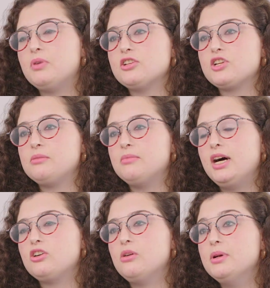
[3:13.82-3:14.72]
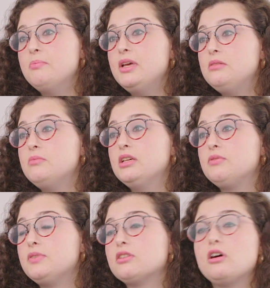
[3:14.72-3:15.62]
Project Makom, it made me
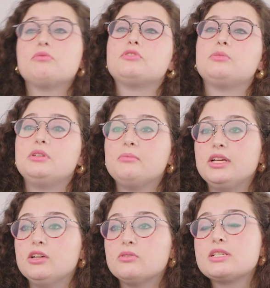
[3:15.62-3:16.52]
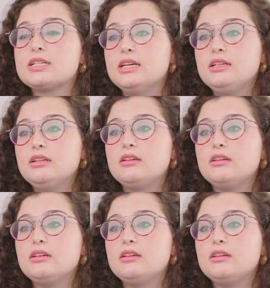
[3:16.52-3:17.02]
feel comfortable in my own skin.